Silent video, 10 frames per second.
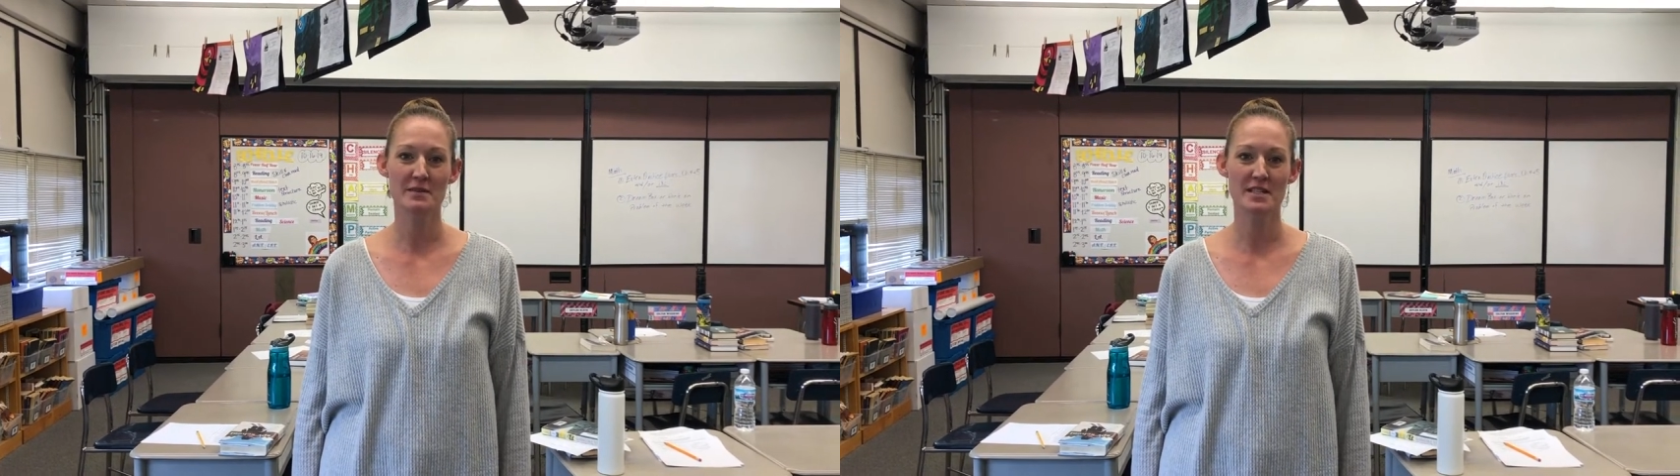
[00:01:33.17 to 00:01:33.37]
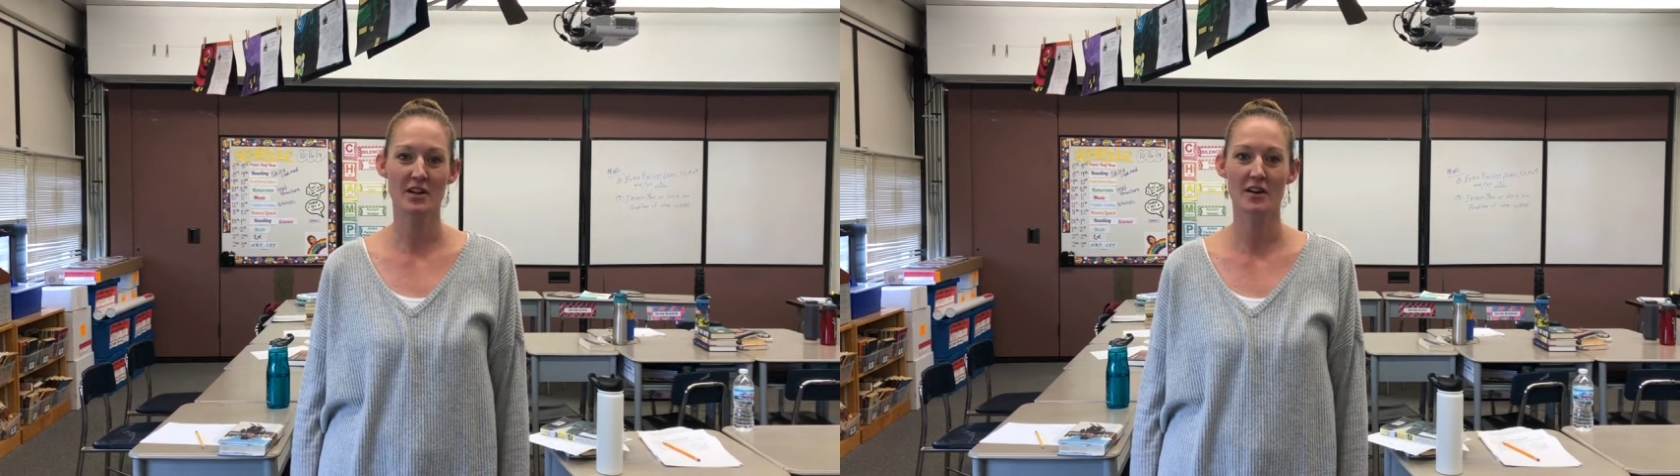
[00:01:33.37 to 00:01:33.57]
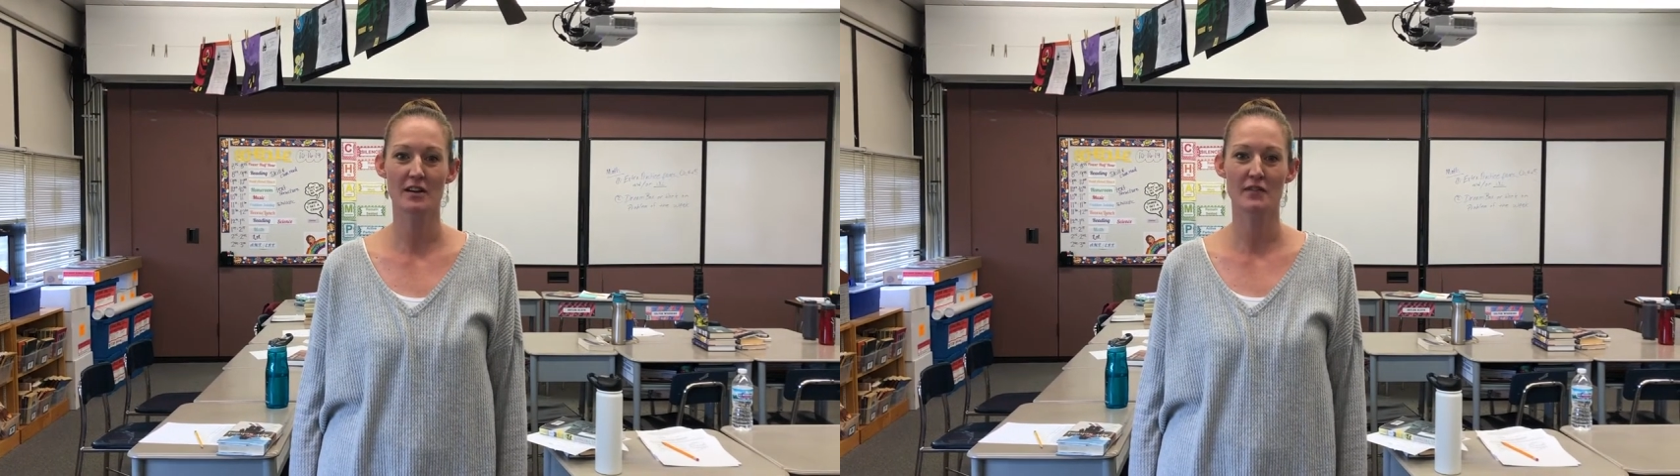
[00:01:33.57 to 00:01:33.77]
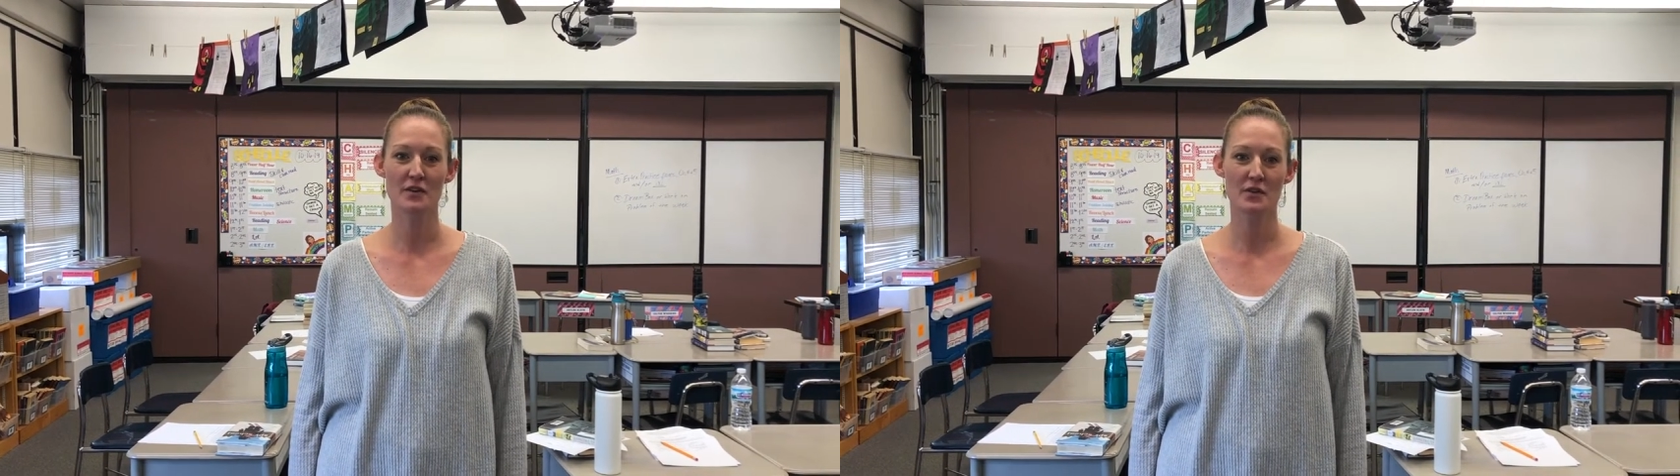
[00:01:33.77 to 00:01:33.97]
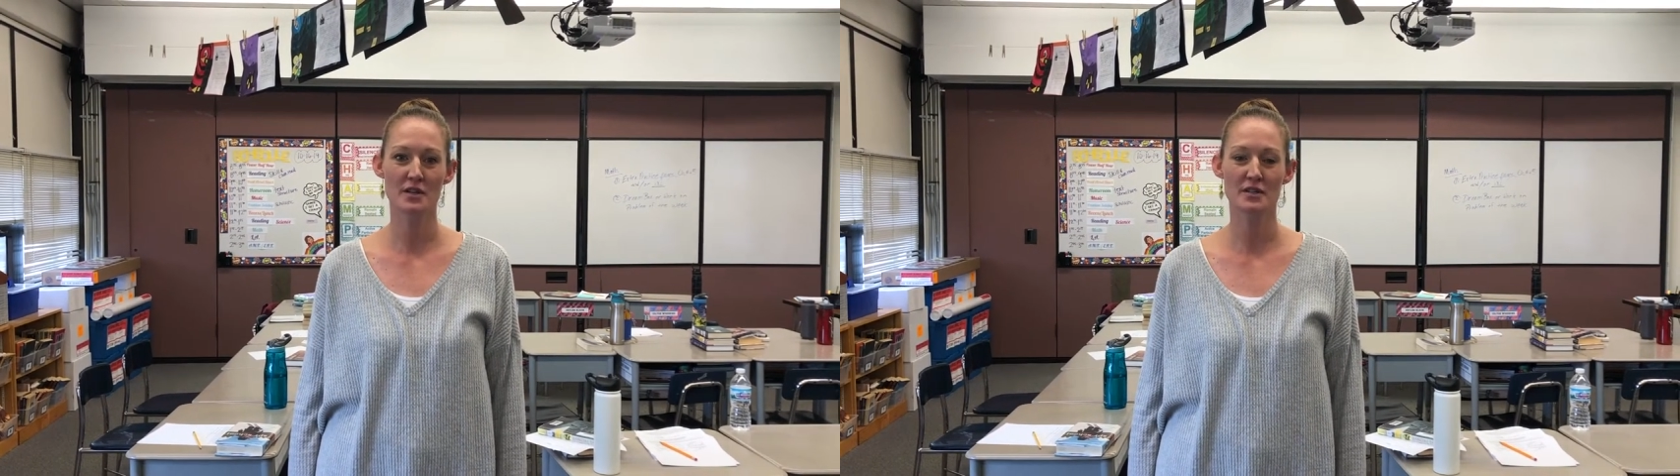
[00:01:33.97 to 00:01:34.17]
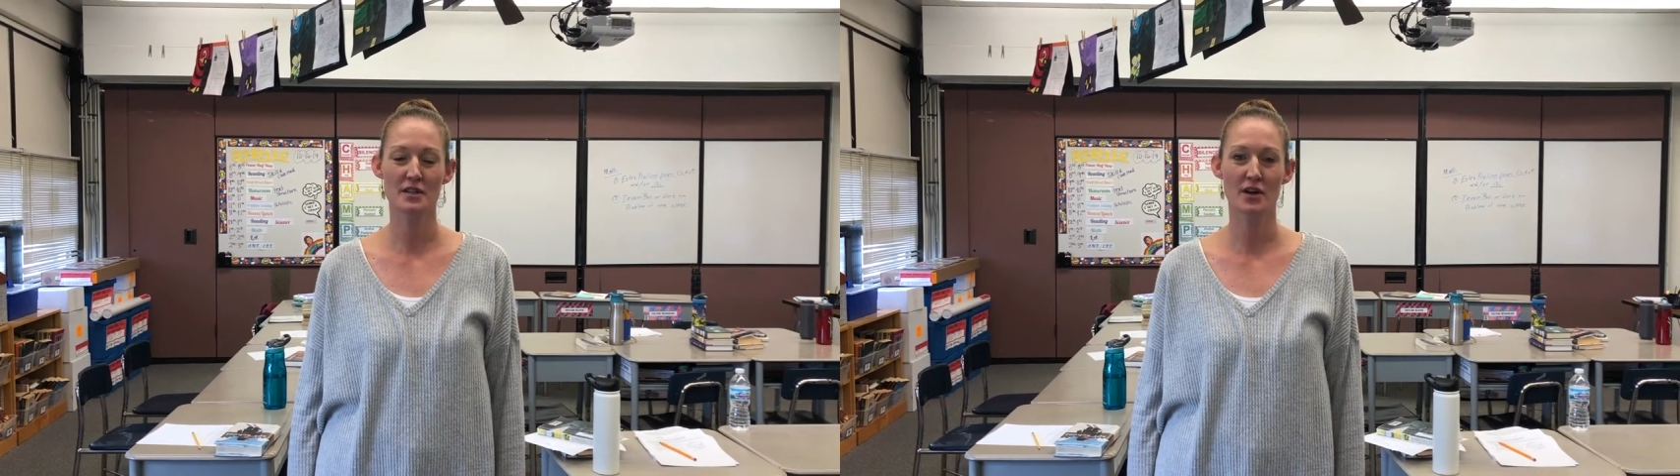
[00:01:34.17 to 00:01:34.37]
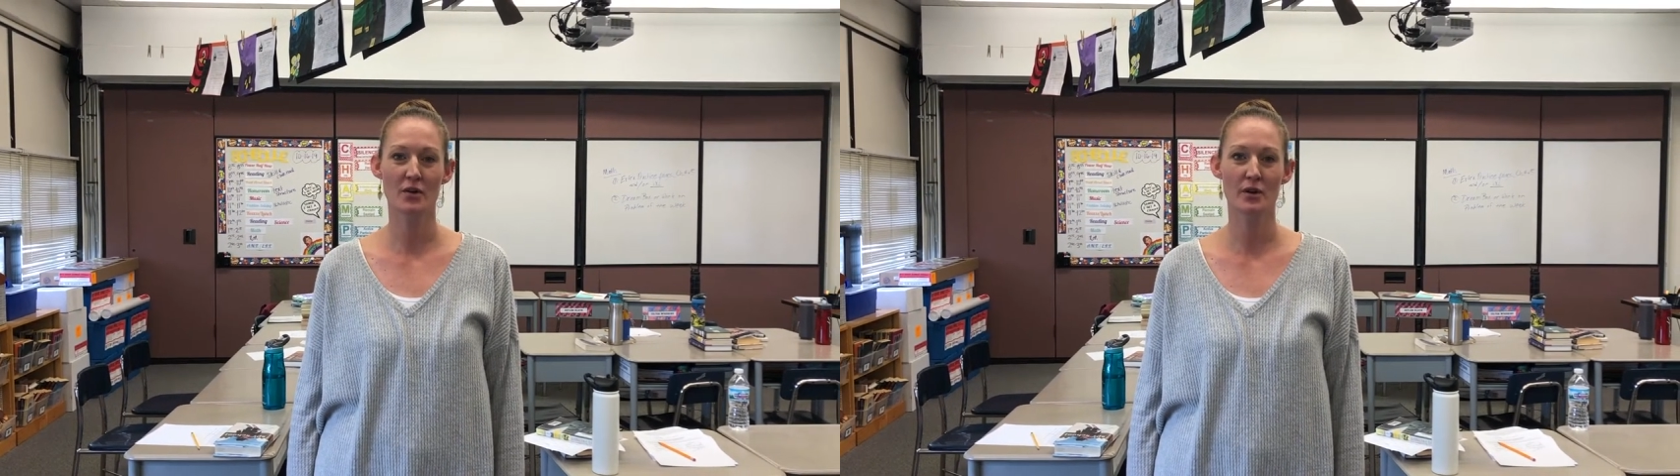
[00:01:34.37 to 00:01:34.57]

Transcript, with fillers: We started a few years ago